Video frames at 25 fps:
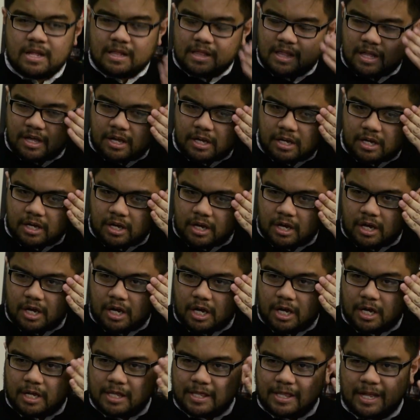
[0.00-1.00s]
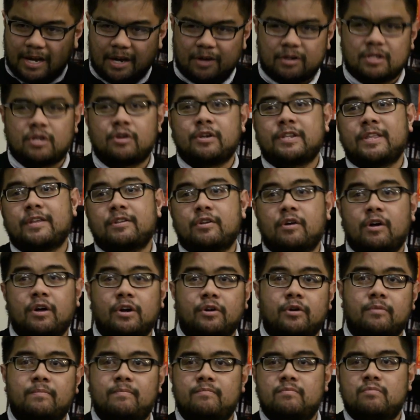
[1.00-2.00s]
do you think there are
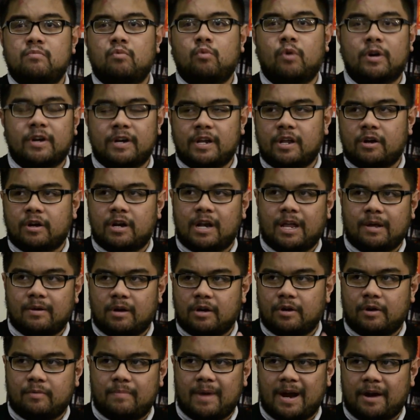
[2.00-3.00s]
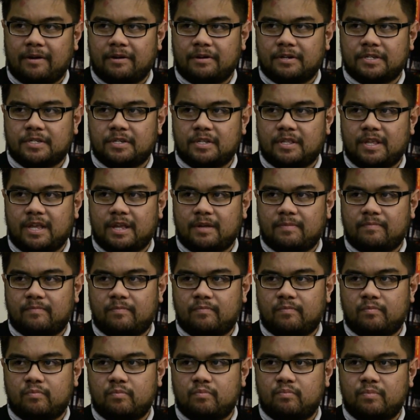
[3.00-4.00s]
other, what are the other like other barriers you think
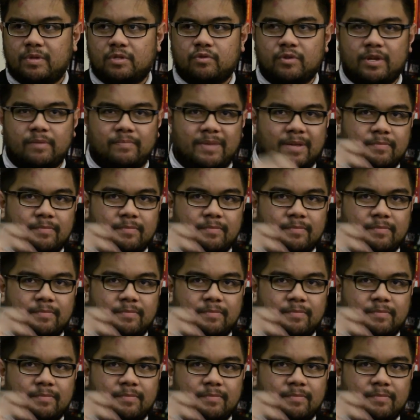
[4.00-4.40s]
between